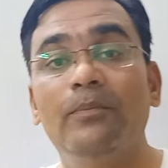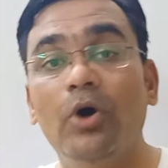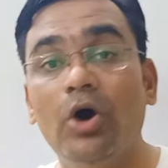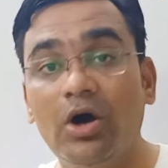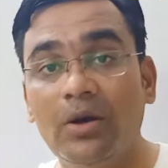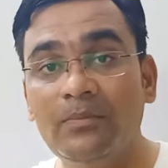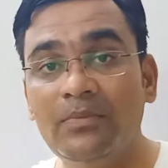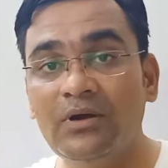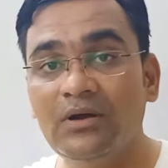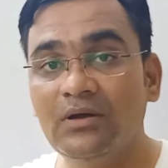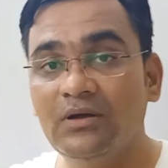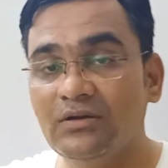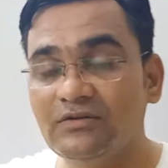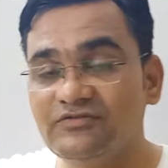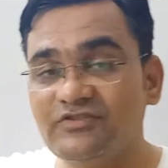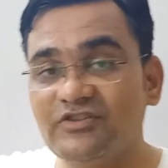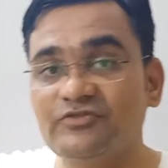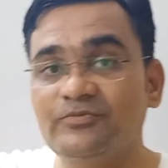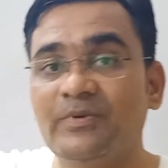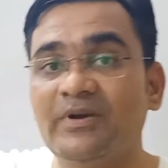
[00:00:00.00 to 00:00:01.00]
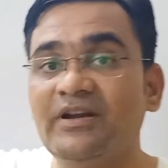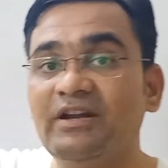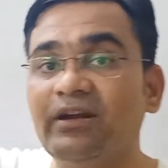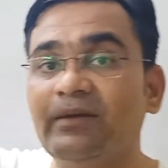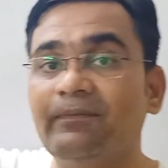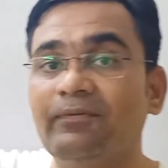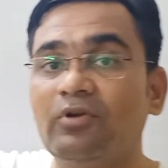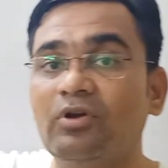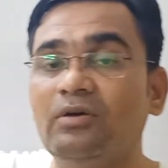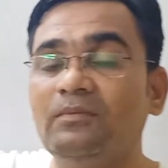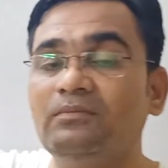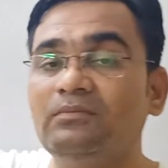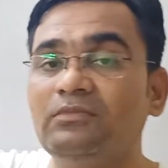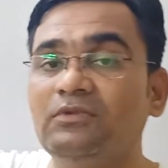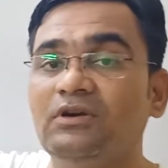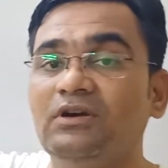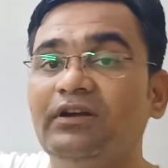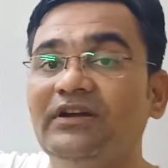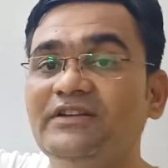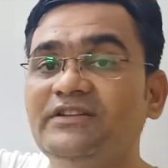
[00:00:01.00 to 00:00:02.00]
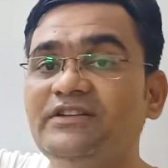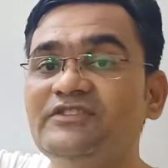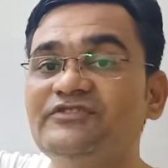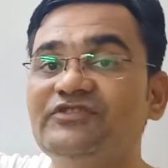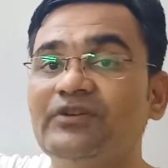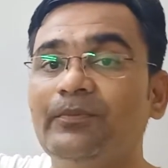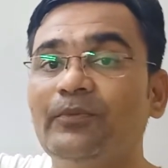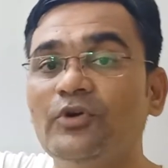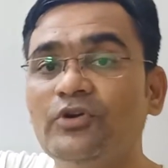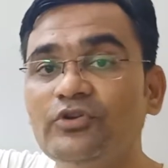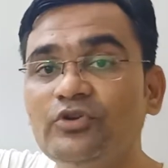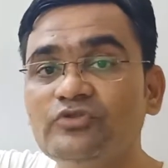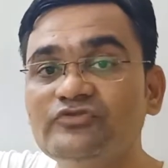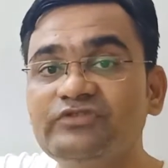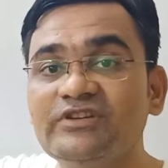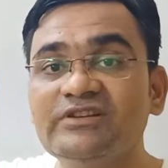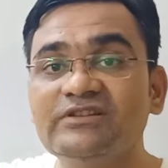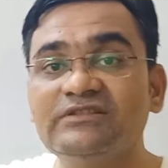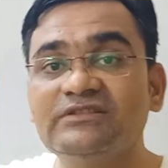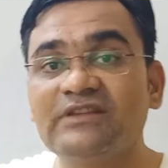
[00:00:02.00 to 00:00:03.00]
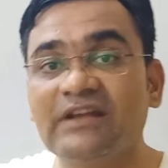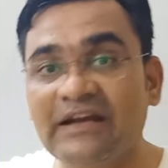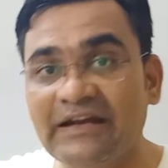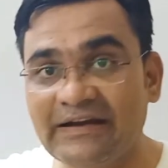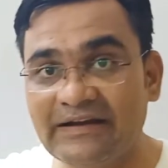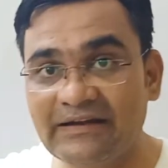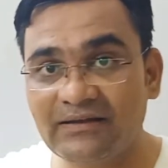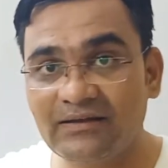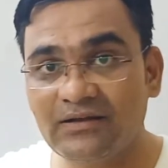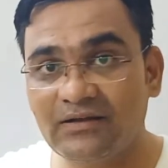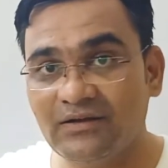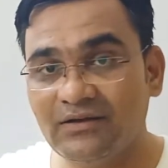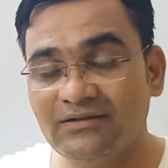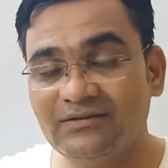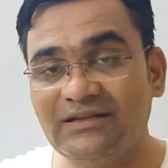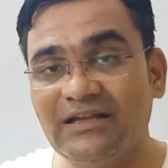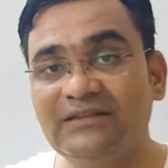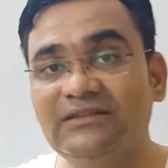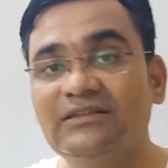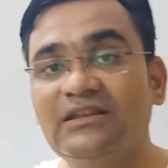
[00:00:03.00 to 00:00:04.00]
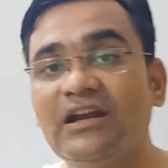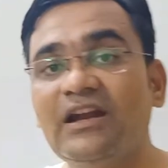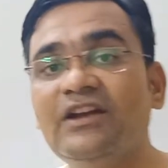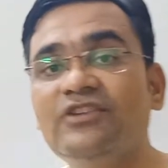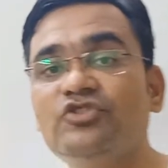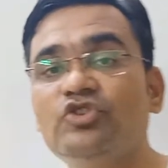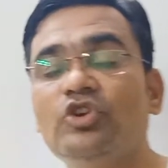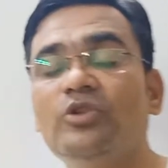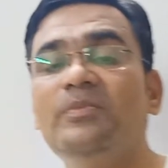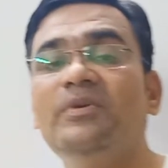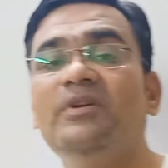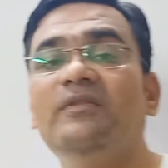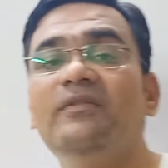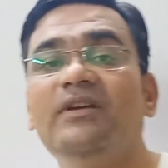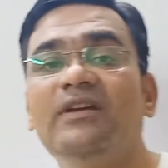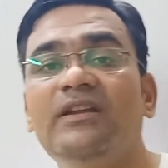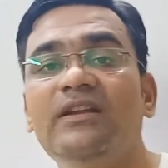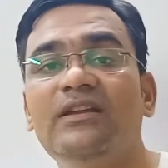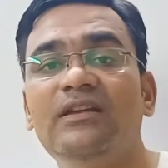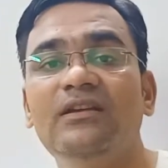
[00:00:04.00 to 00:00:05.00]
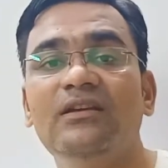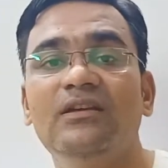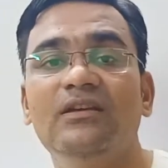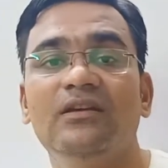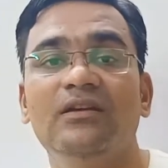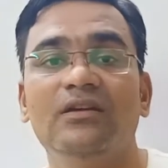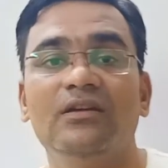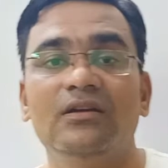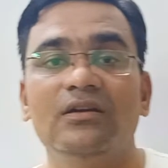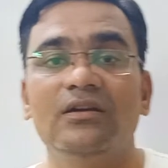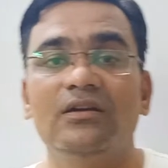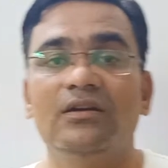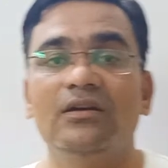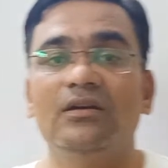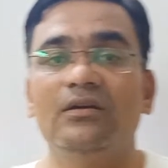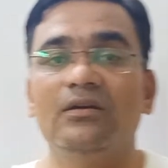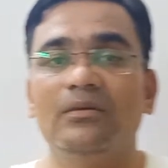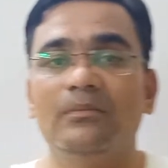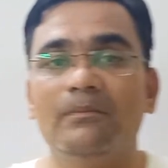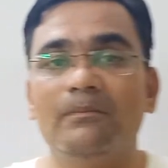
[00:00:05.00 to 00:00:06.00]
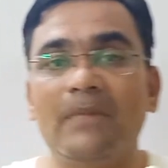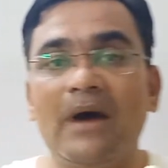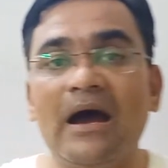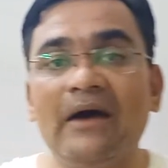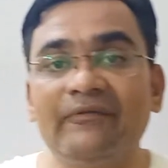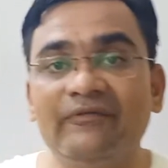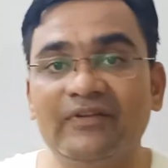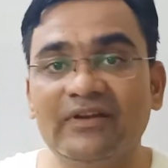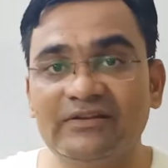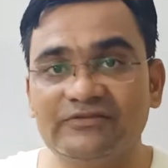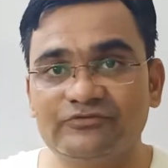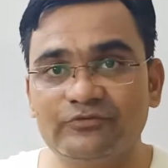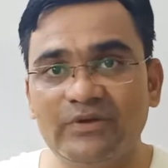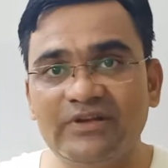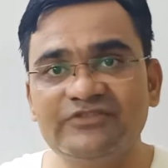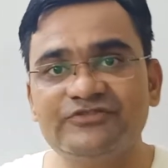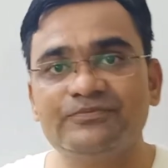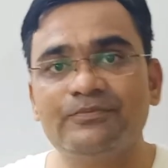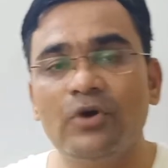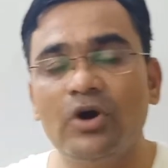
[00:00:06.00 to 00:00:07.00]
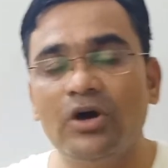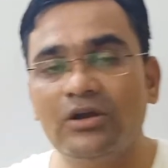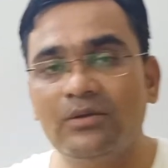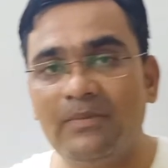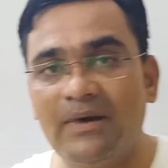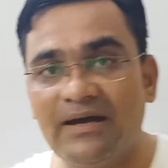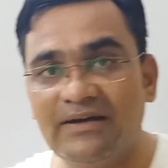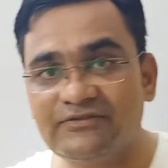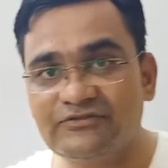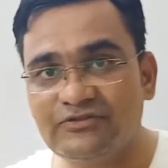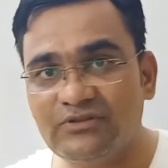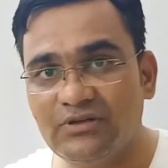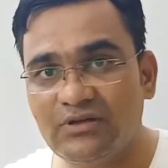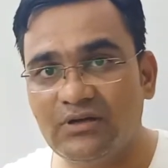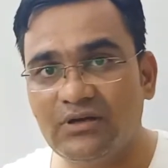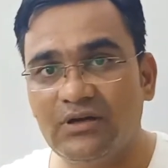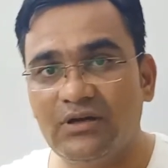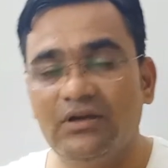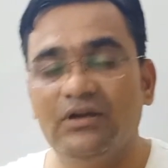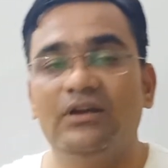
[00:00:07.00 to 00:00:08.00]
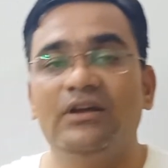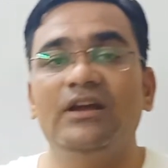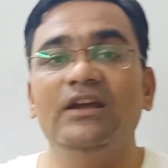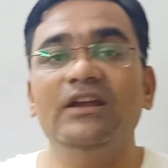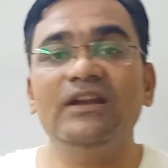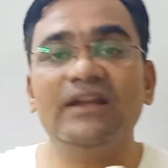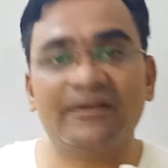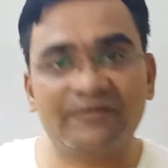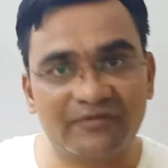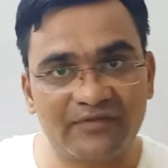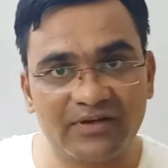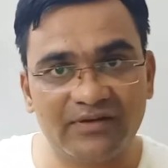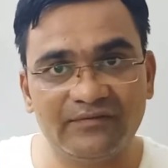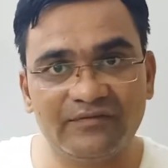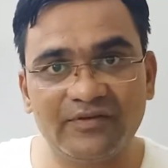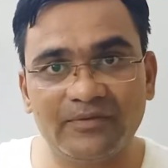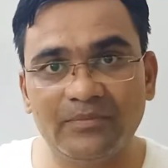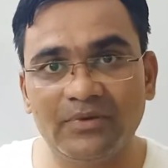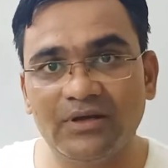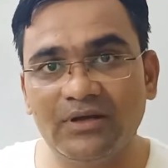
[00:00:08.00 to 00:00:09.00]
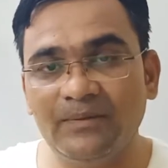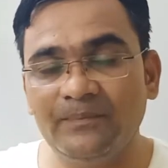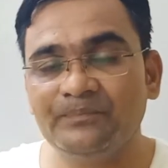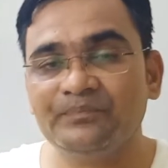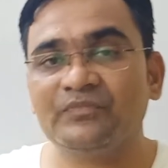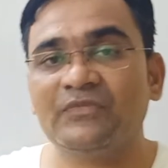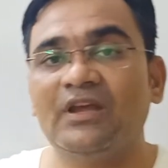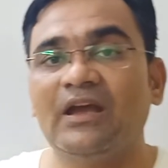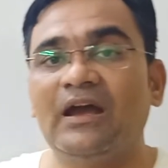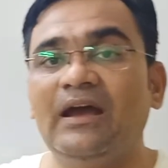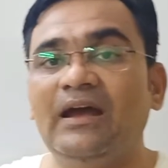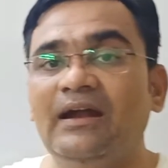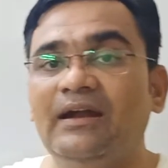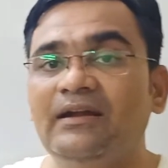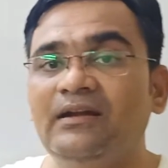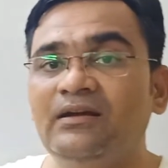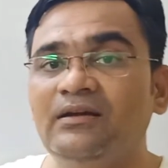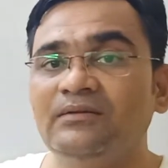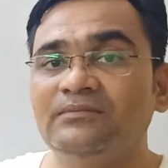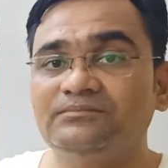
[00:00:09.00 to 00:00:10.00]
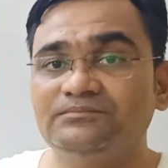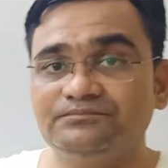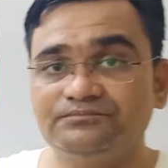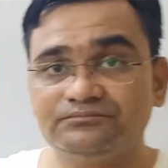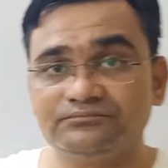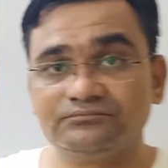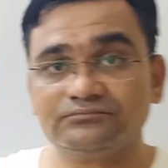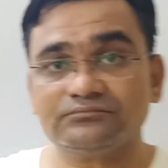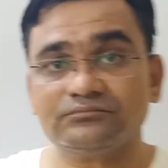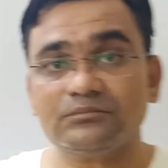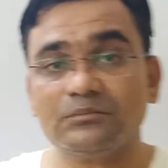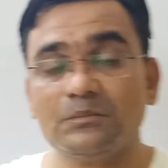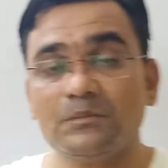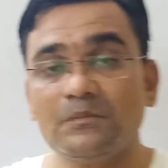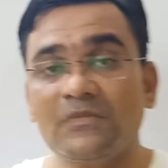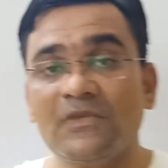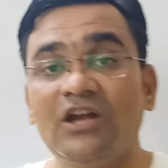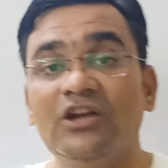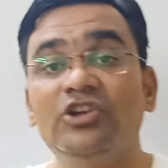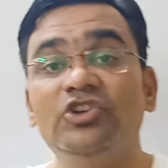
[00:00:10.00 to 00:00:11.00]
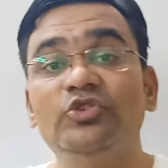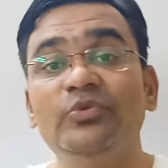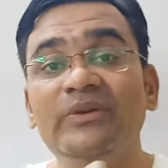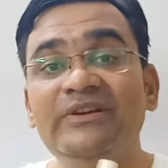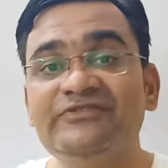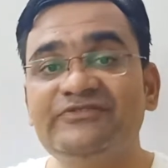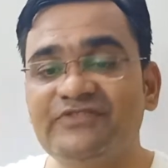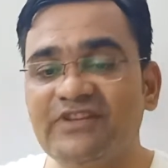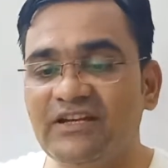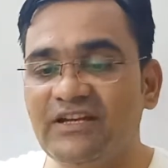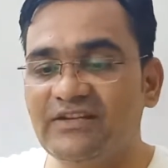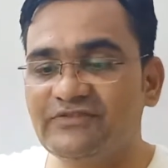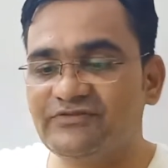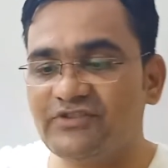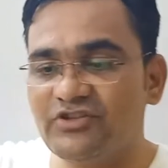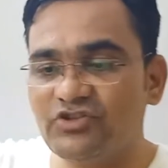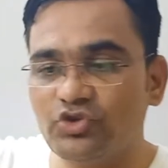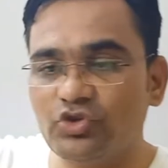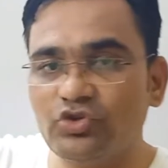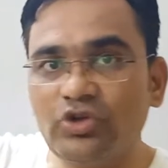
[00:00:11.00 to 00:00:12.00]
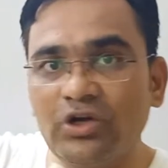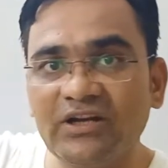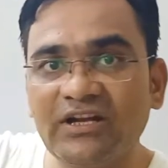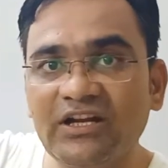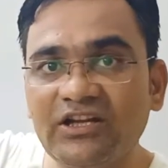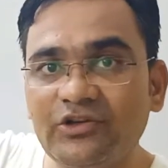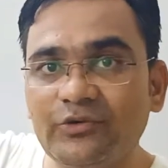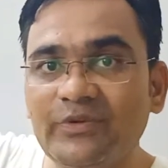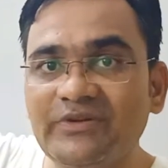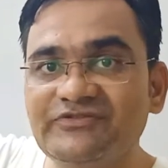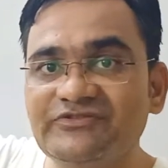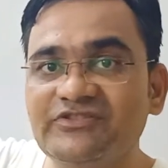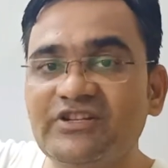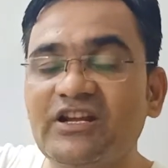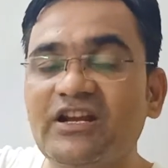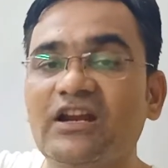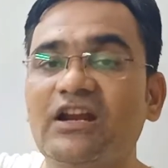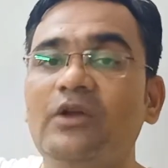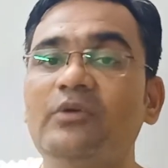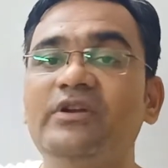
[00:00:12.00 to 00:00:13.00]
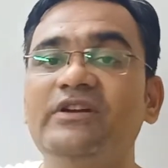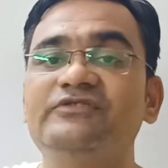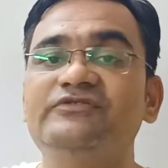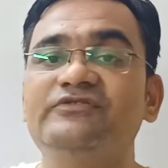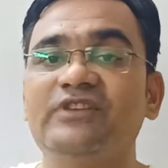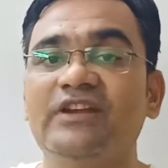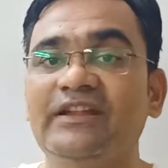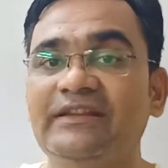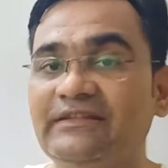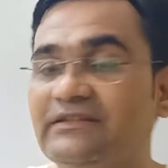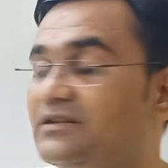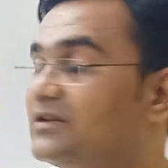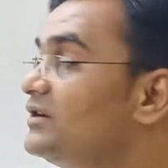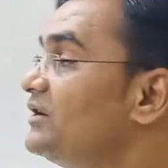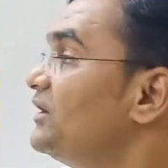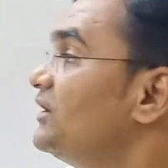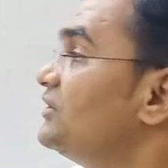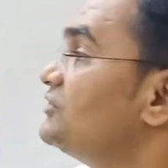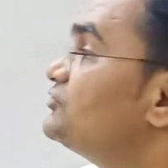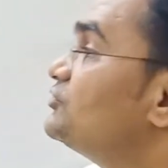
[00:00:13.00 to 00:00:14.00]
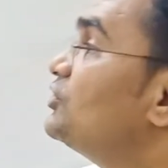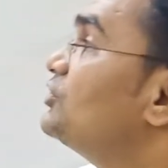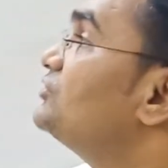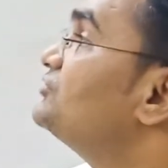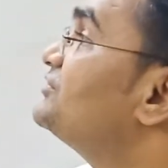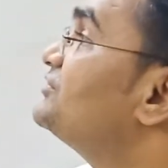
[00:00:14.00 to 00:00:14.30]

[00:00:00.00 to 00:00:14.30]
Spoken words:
bob, suspended from rigid support using thread. That thread should be very massless, very small mass, inextensible and twistless. It should not get twisted around its length. So